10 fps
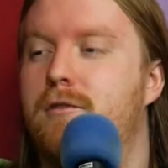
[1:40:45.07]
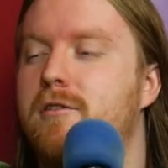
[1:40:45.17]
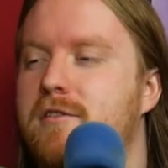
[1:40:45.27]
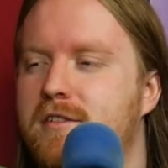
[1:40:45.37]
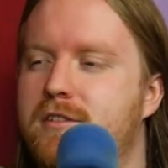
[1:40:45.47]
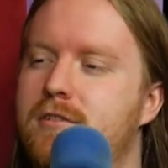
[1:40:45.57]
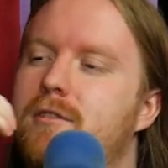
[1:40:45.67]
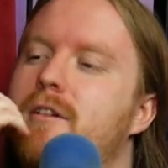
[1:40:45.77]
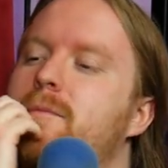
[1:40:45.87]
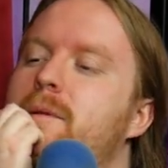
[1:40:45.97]
For realsies though,
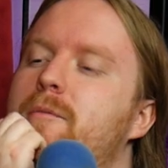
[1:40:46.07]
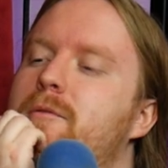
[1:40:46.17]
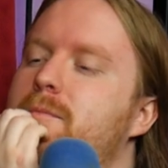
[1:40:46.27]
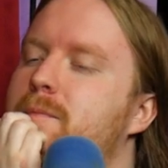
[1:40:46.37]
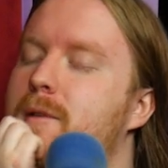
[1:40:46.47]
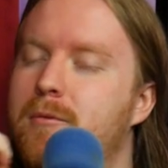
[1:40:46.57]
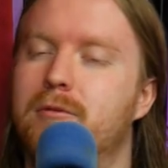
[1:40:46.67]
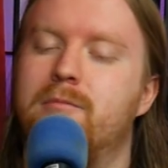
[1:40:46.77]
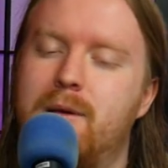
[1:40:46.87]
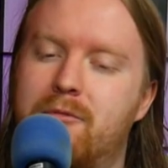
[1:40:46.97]
yeah. For people
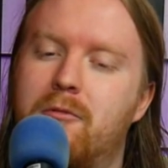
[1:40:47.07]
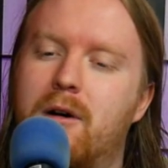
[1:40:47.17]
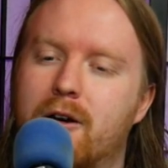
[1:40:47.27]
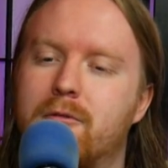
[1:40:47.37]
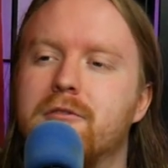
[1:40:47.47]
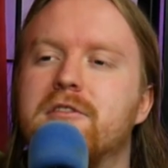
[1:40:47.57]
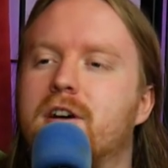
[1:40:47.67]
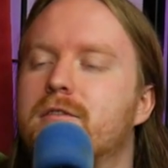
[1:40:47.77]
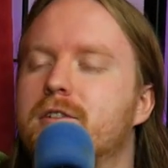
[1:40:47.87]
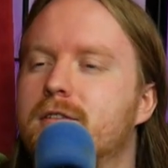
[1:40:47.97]
people people want a real
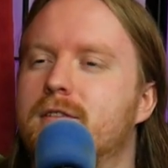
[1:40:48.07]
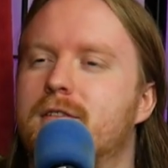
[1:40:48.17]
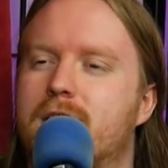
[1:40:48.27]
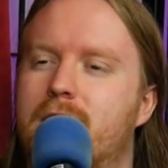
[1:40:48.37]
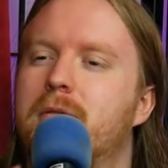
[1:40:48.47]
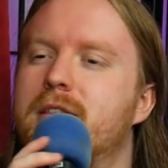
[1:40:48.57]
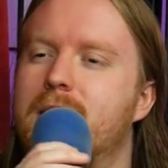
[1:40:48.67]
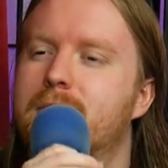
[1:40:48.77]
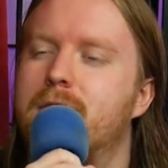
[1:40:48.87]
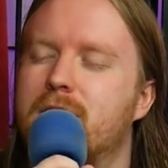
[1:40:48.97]
solved it. They don't want
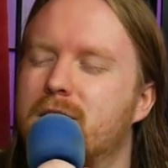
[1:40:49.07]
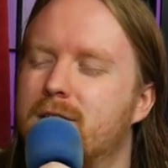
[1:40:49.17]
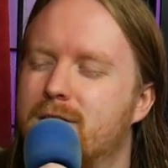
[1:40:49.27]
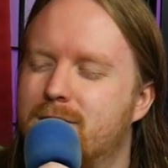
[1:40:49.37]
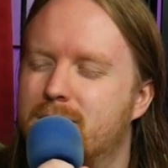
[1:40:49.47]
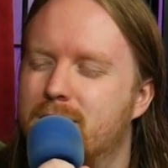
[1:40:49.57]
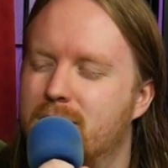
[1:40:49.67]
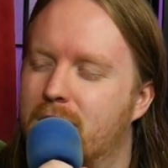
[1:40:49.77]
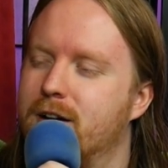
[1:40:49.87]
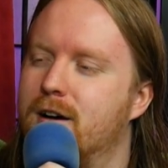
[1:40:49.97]
that fucking
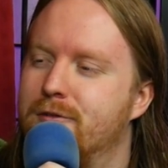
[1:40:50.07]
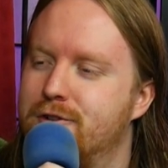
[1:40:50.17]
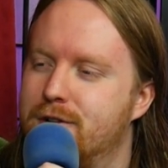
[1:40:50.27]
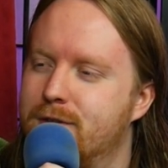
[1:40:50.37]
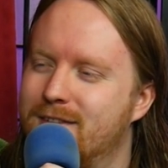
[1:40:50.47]
knockoff shit.